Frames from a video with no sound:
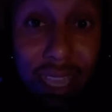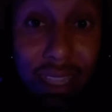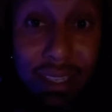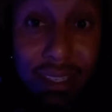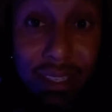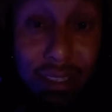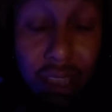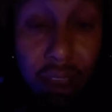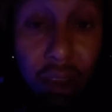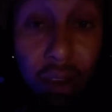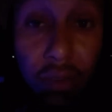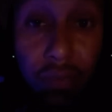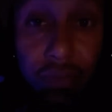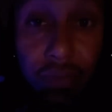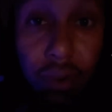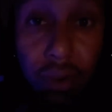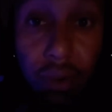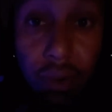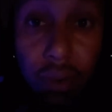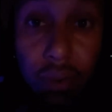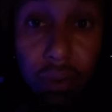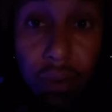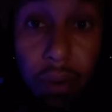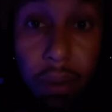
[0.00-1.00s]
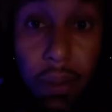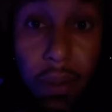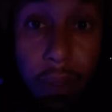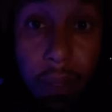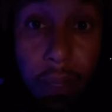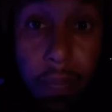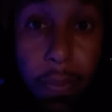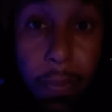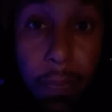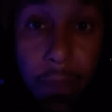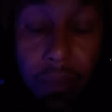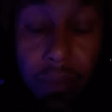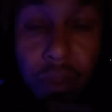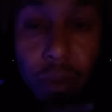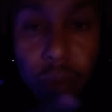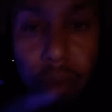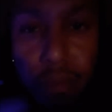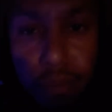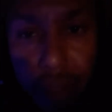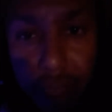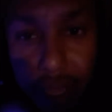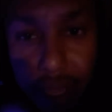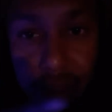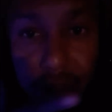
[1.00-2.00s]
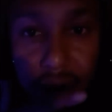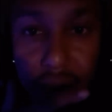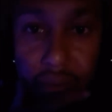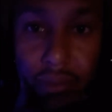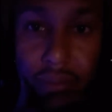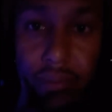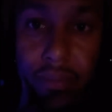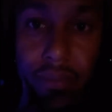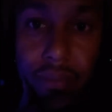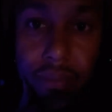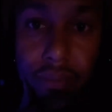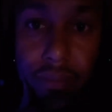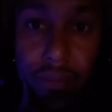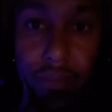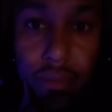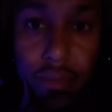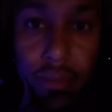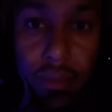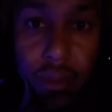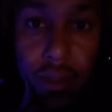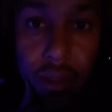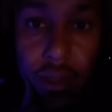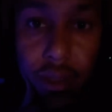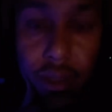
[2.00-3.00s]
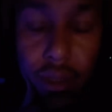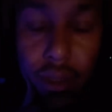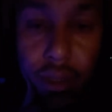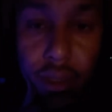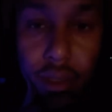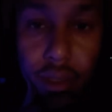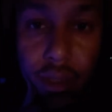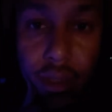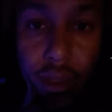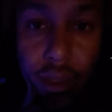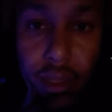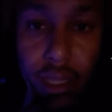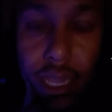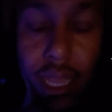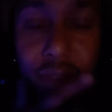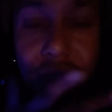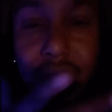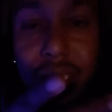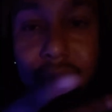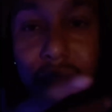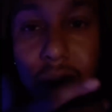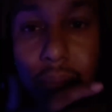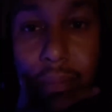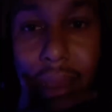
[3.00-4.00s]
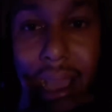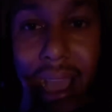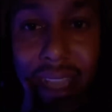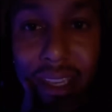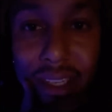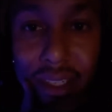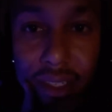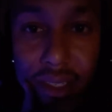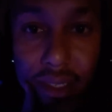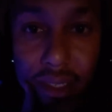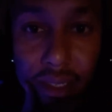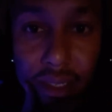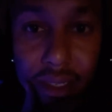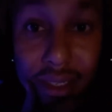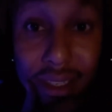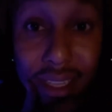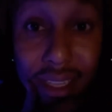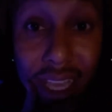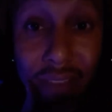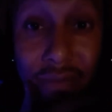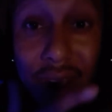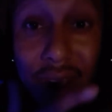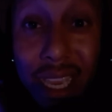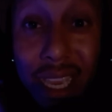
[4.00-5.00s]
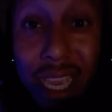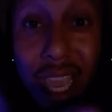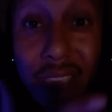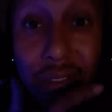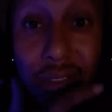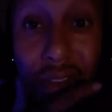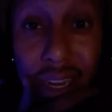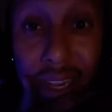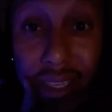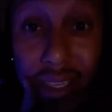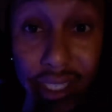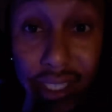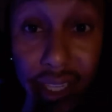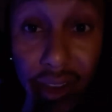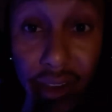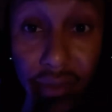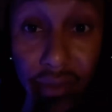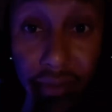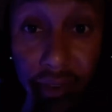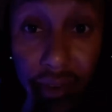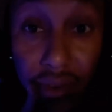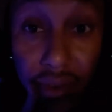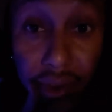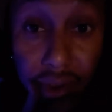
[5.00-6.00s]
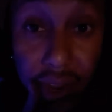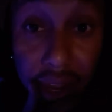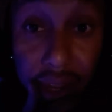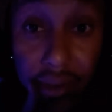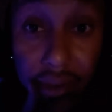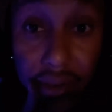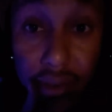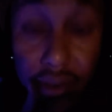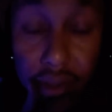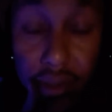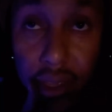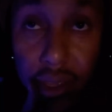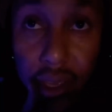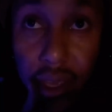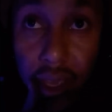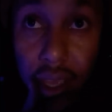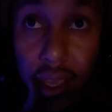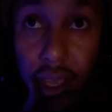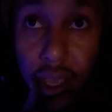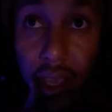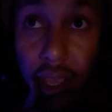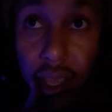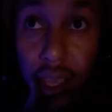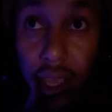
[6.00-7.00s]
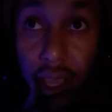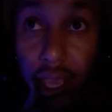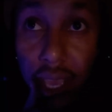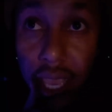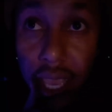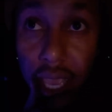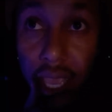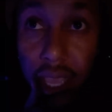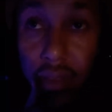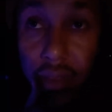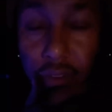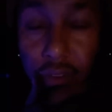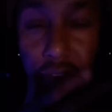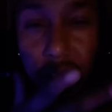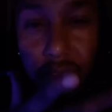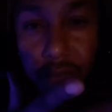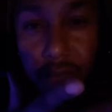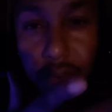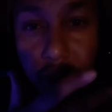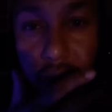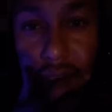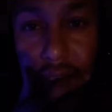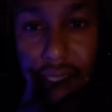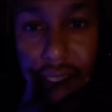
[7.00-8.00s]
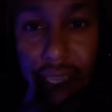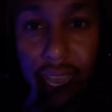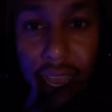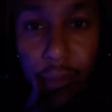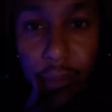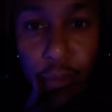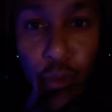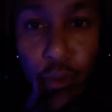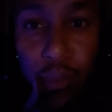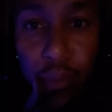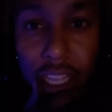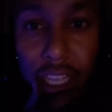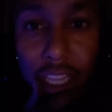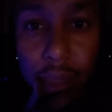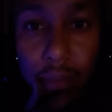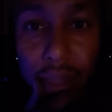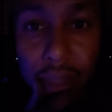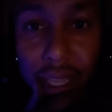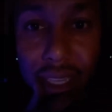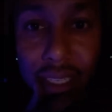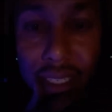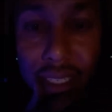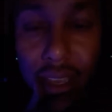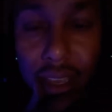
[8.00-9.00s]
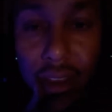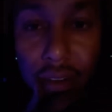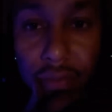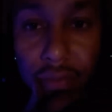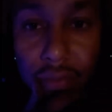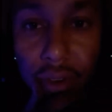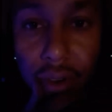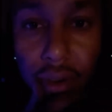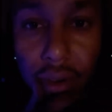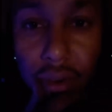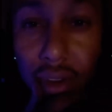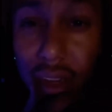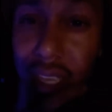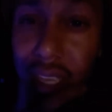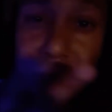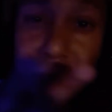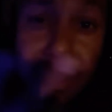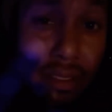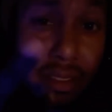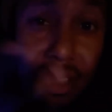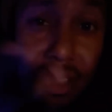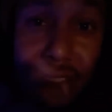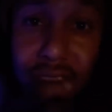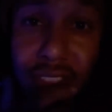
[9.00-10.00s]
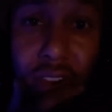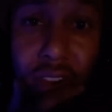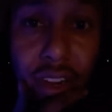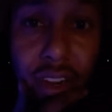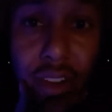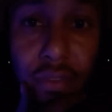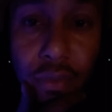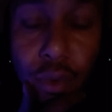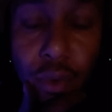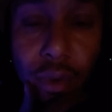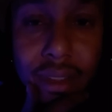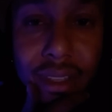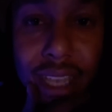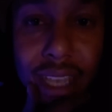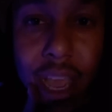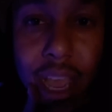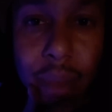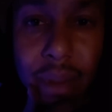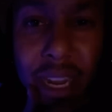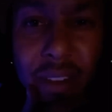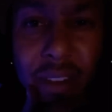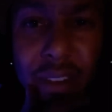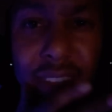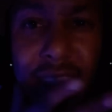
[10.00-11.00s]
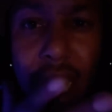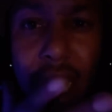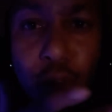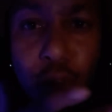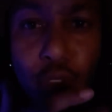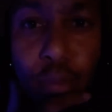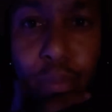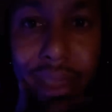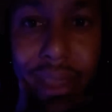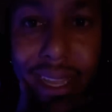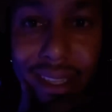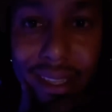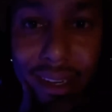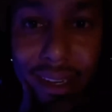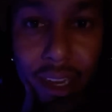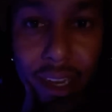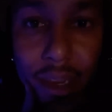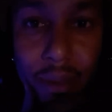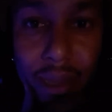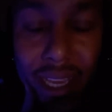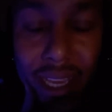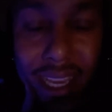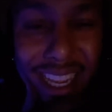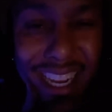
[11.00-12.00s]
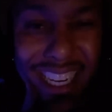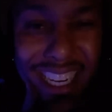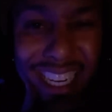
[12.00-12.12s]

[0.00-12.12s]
that cell phone with pleasure. Now just imagine if I gave you that cell phone, right? And for the first time you picked up that cell phone, or even the third or fourth time, and every time you picked it up,